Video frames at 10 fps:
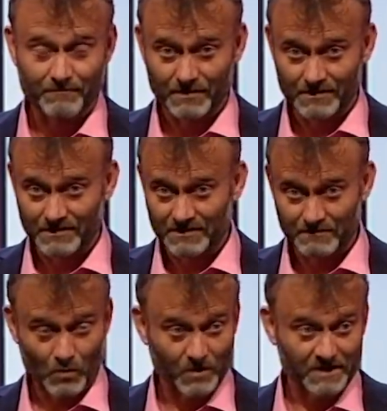But
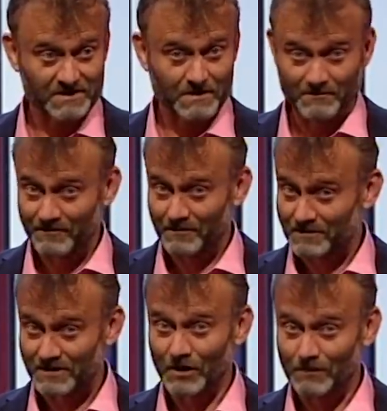this morning, some of it
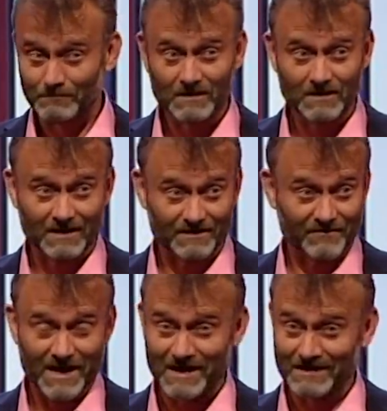was gone,
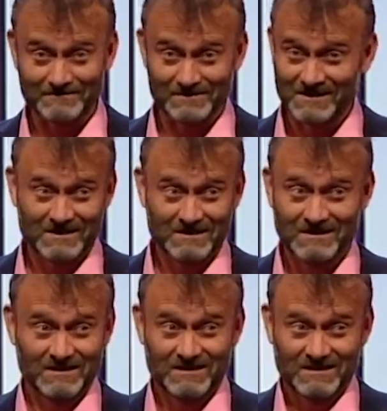and that
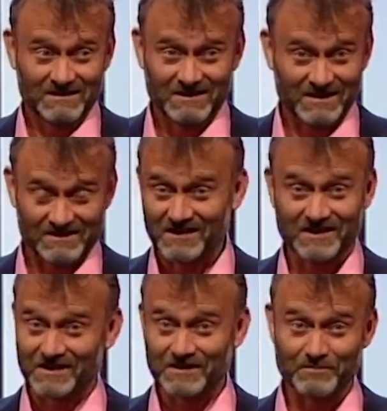is
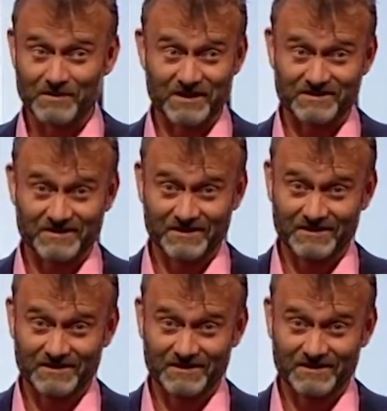taking the piss.